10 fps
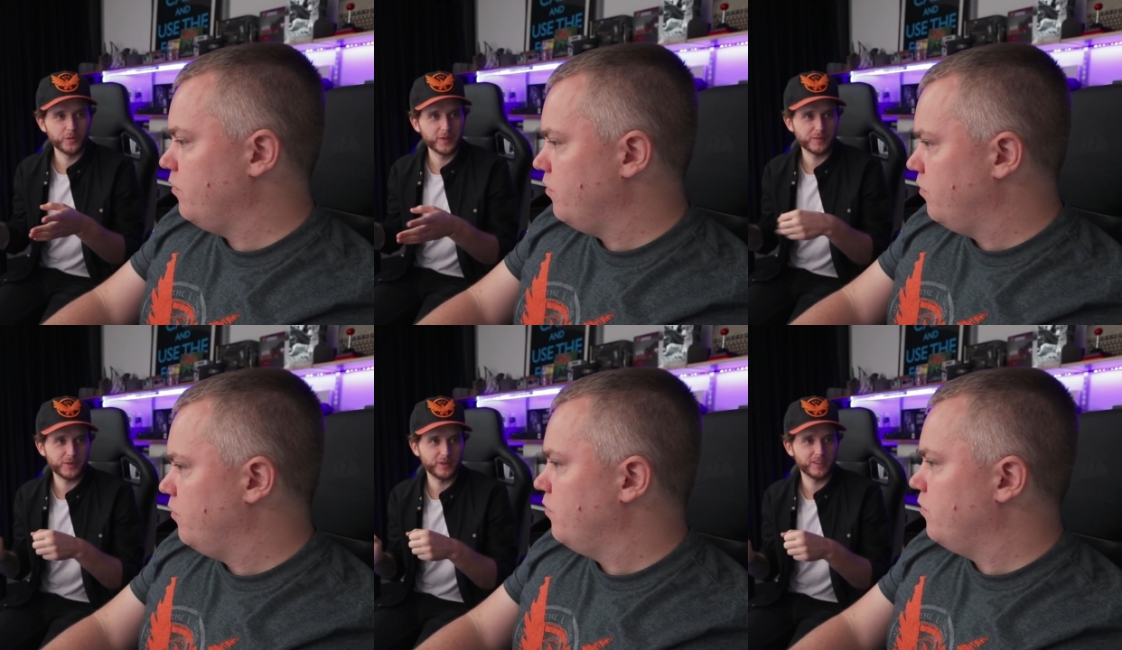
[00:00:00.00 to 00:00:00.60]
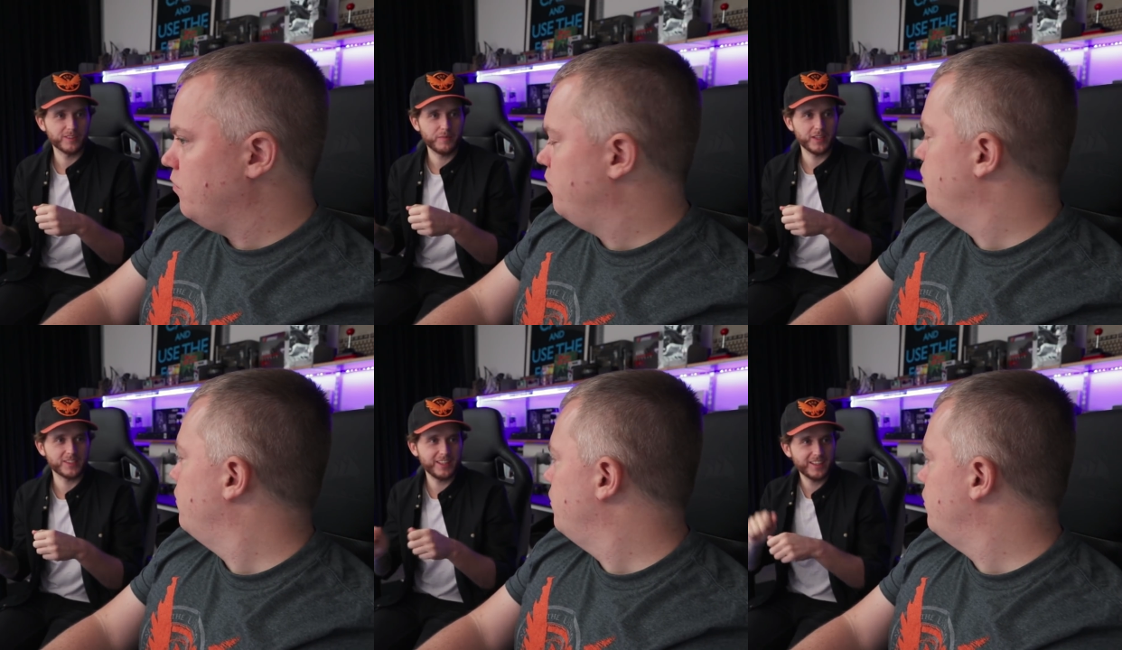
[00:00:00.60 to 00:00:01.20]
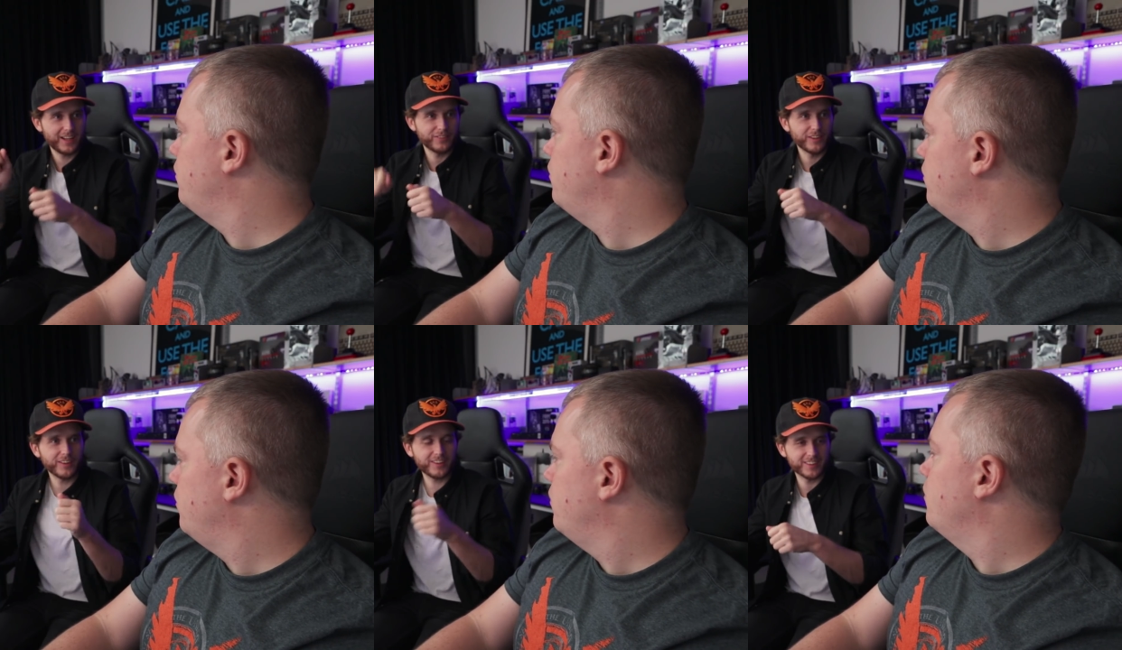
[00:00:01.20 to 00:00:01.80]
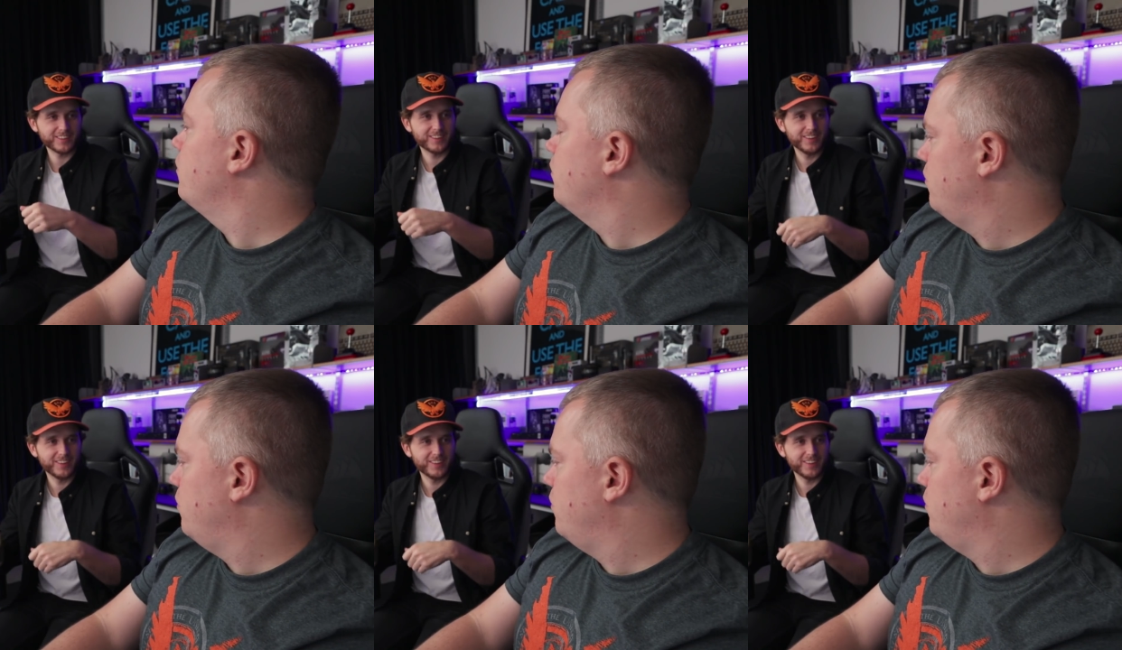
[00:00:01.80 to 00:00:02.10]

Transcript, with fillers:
Speaker 1: open up your PC and have a look and